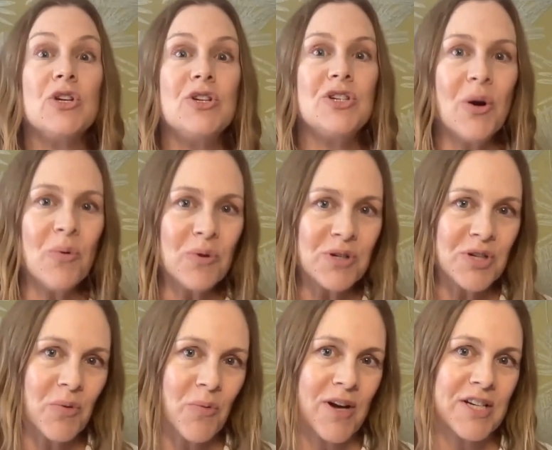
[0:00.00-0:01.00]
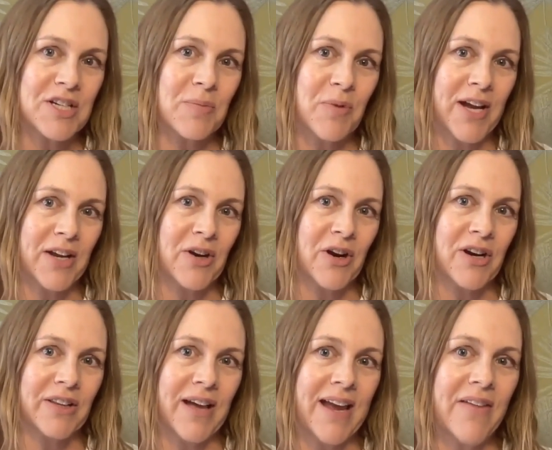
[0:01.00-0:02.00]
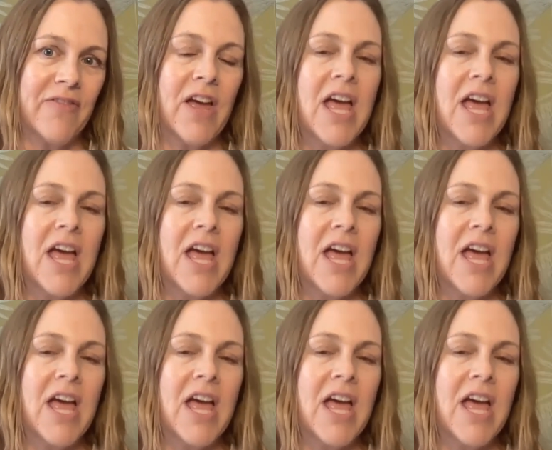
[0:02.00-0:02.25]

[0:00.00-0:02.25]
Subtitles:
don't want to bring in our life.